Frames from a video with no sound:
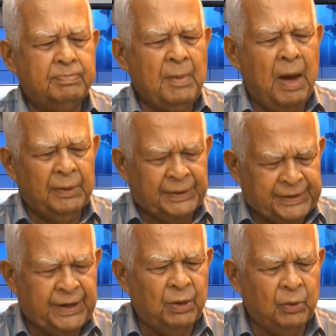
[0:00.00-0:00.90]
I would
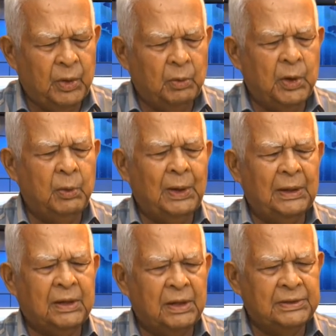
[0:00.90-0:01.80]
say we
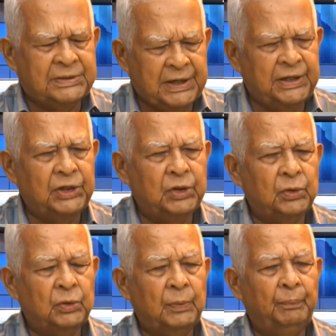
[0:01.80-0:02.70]
will
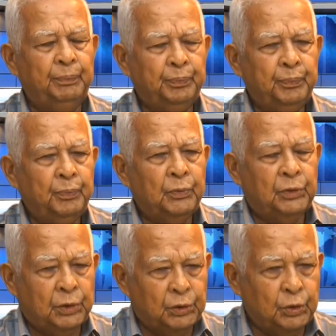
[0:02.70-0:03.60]
continue
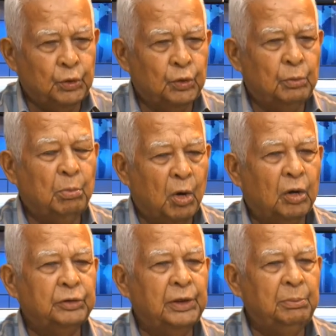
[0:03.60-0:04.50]
to do
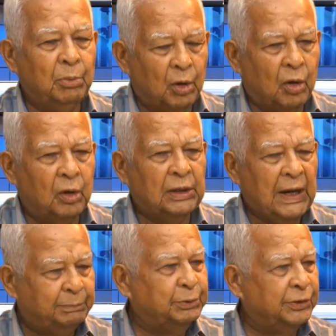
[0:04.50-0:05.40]
more and more
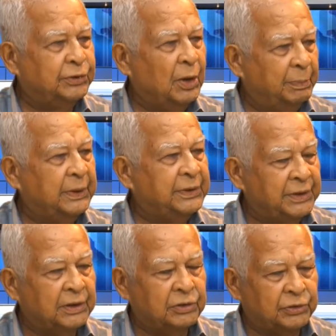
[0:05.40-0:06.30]
laparoscopic
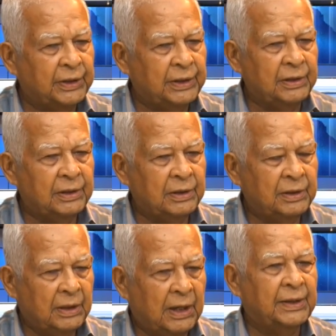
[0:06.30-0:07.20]
surgery
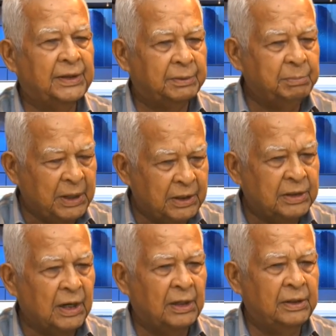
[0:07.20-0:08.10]
as it's being
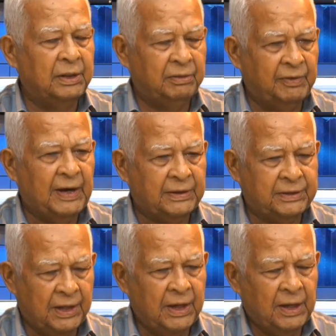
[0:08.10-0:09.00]
done. In
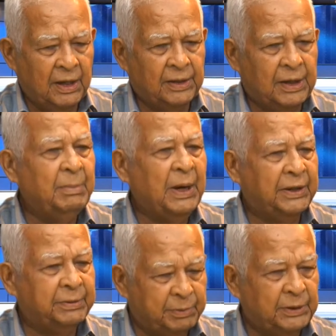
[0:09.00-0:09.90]
fact, some
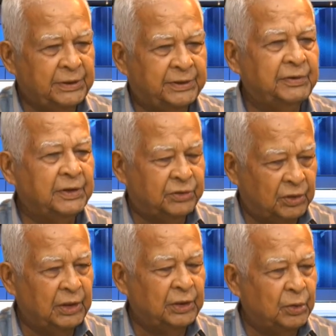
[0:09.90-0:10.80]
experts
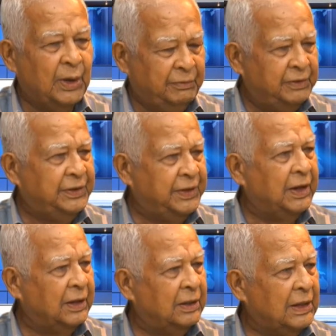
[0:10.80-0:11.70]
virtually do
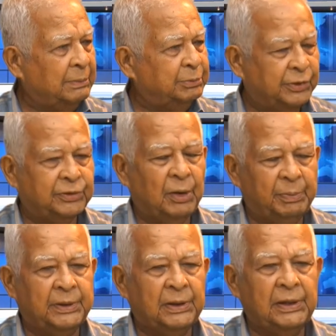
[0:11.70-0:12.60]
everything
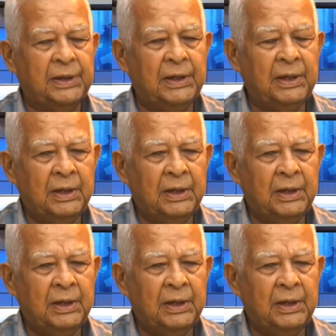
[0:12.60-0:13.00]
laparoscopically.